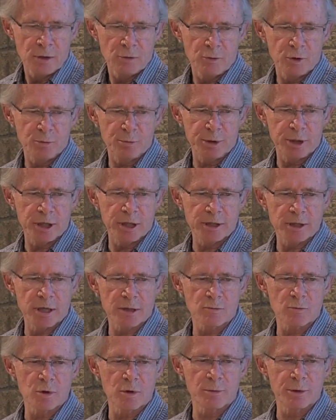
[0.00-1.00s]
would be a
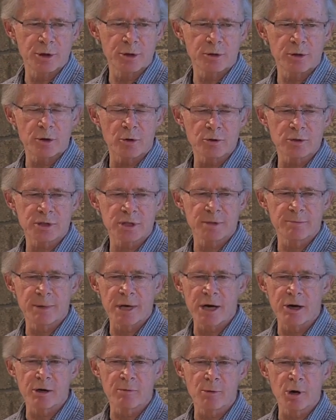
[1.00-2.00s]
young woman who goes to the
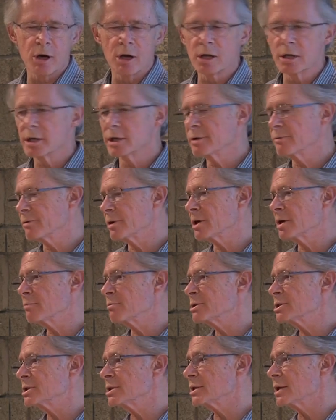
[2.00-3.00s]
Bower Mall on a very
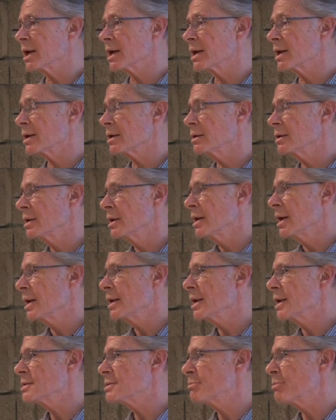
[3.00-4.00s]
busy day
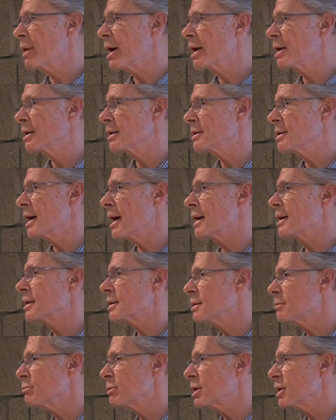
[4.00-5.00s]
and has a panic attack
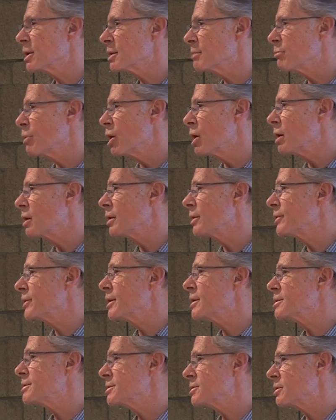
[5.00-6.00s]
in the middle of the mall and
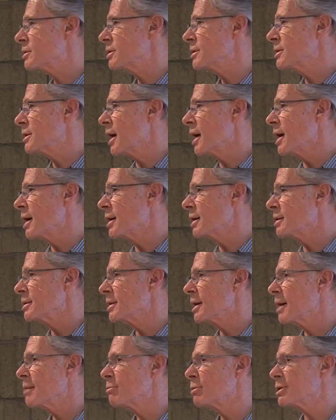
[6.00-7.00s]
thinks she's going to die, and the
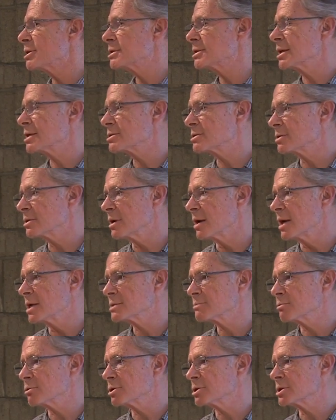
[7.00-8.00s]
ambulance takes her to the
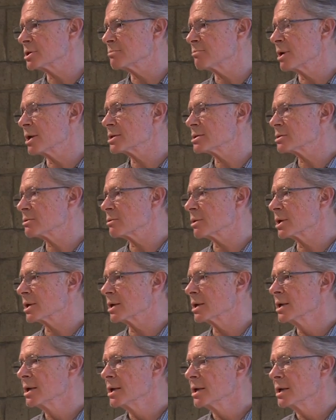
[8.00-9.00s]
hospital. She makes her way
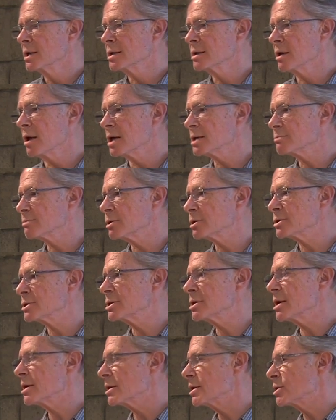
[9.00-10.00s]
to the hospital.
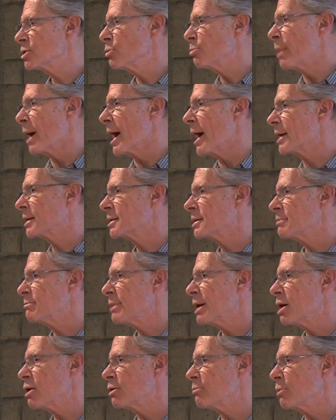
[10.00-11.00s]
She's not going to go back to the
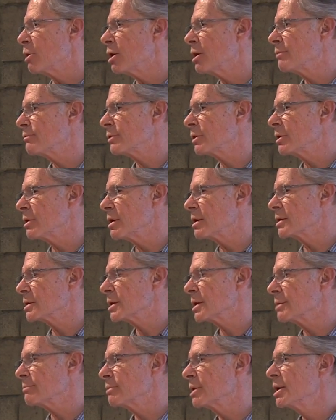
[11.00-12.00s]
Bower Mall for a long
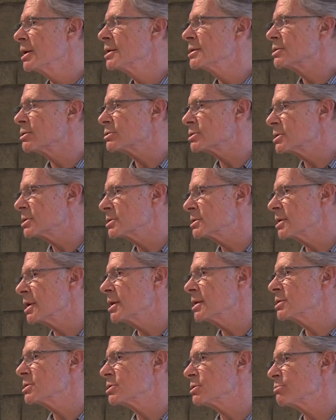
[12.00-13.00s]
time. So she's
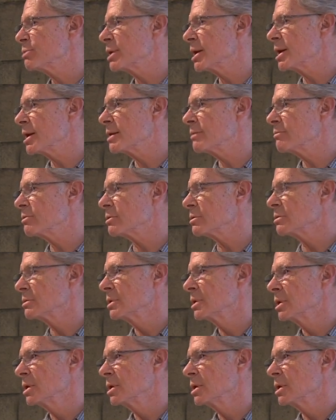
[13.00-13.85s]
changed her behavior.